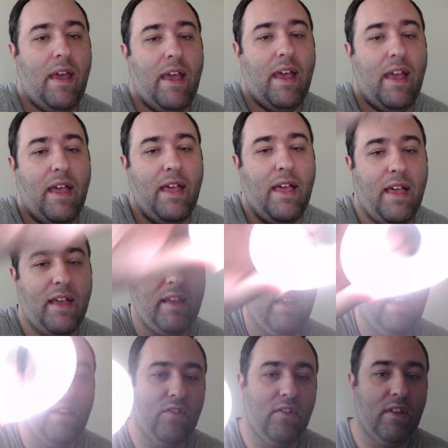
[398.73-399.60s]
but
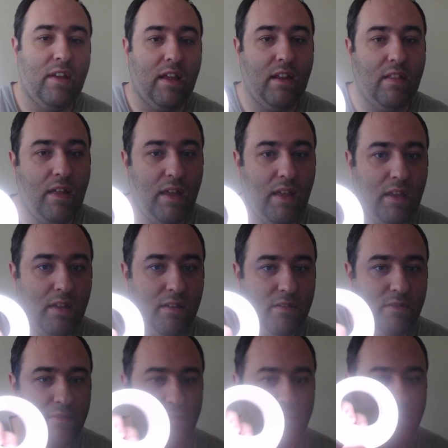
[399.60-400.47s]
I, I actually got a
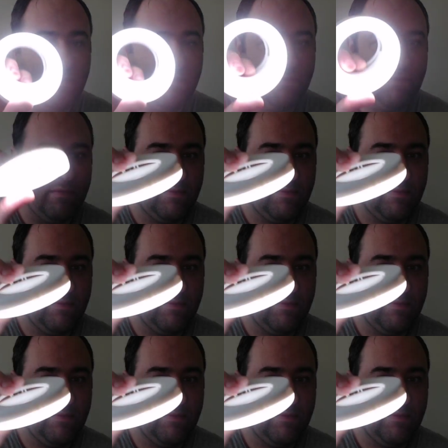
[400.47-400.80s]
light.